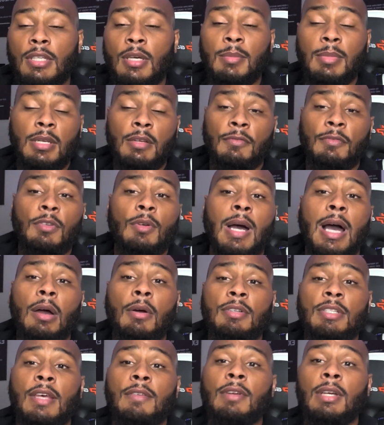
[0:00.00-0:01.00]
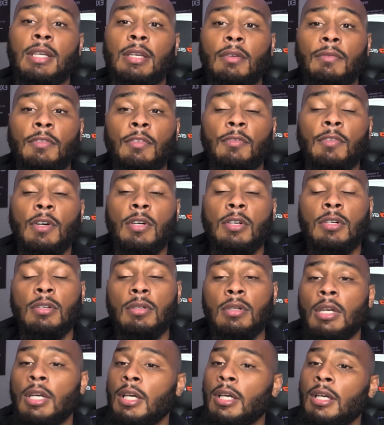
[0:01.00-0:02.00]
I mean, a few hours after I get off the phone,